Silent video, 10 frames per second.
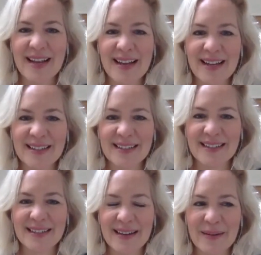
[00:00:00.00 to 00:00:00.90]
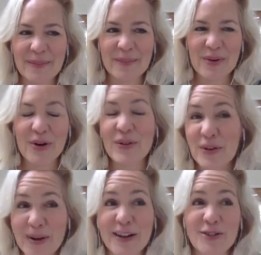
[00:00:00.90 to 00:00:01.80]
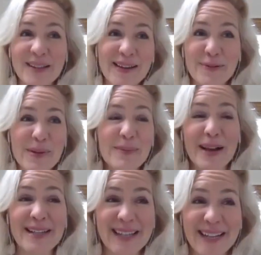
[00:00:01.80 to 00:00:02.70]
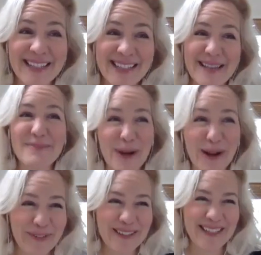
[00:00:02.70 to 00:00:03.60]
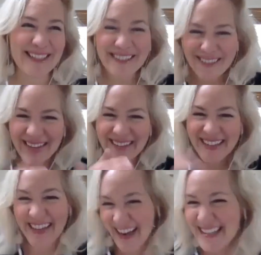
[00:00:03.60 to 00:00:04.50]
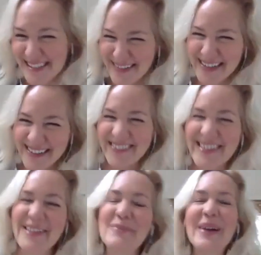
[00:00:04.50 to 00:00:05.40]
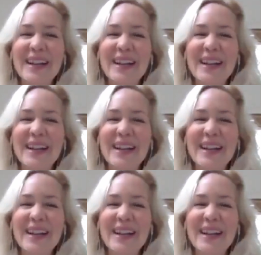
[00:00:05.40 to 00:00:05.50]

And although actually that would be my tendency and preference too, to be like, I just want to go over there.